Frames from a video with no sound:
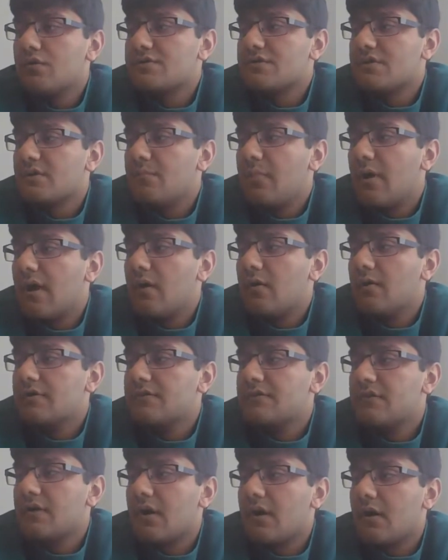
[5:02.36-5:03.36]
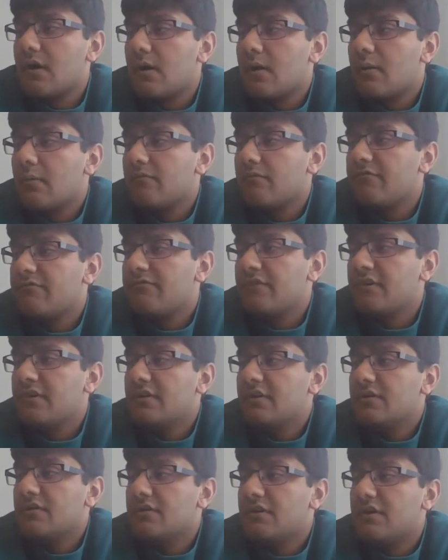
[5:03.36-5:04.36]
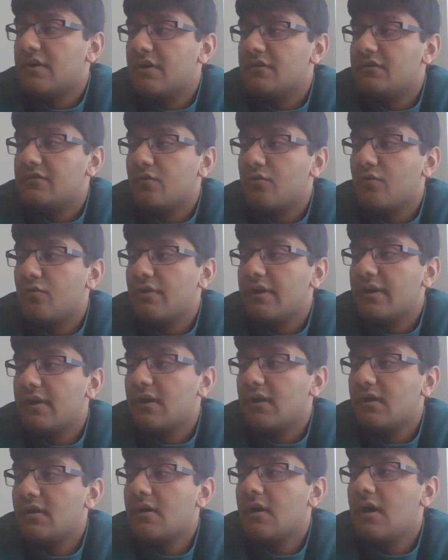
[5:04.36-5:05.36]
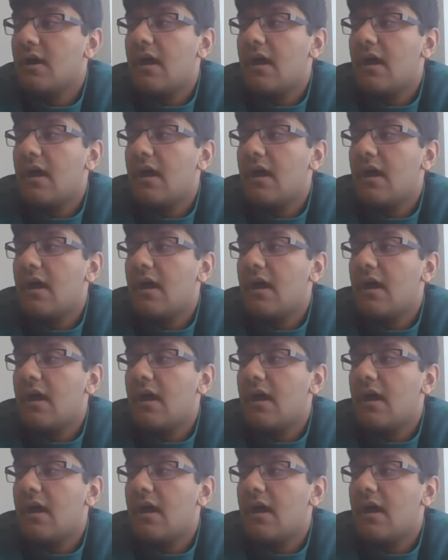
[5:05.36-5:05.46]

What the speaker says: about phenylketonuria